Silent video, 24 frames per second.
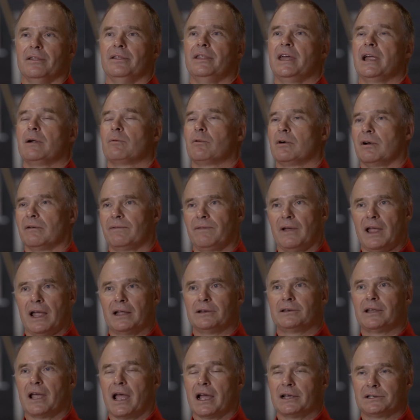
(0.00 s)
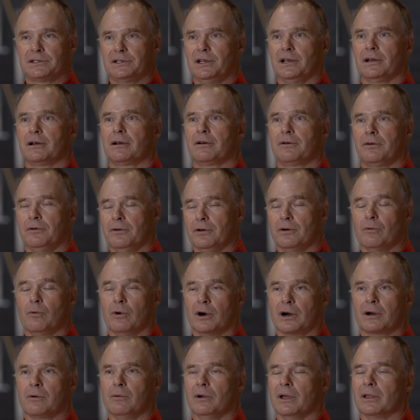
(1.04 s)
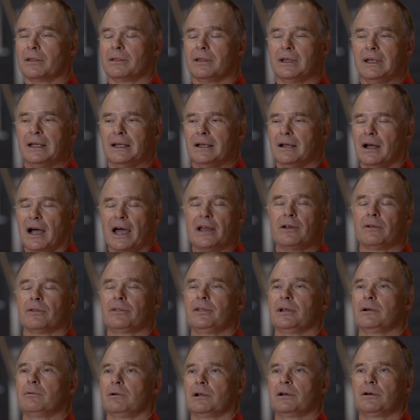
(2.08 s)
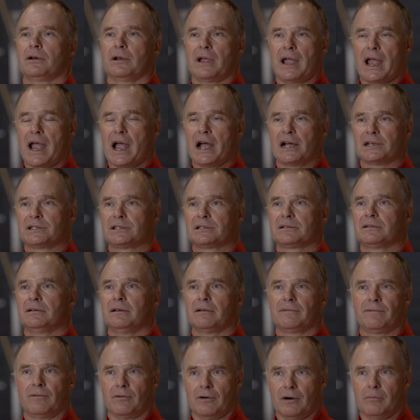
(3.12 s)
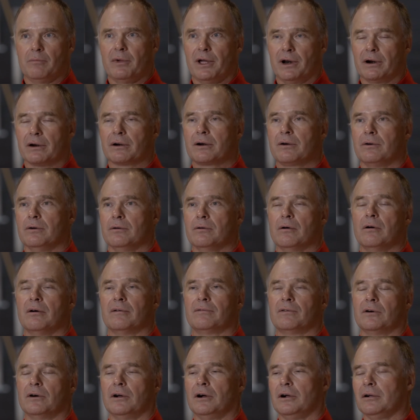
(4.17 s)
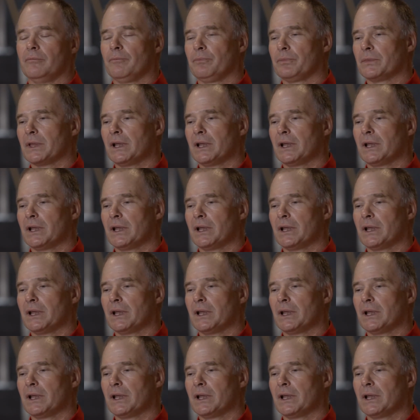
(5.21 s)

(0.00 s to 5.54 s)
They were a fantastic crew to work with. I don't think we could have asked for a better crew overall.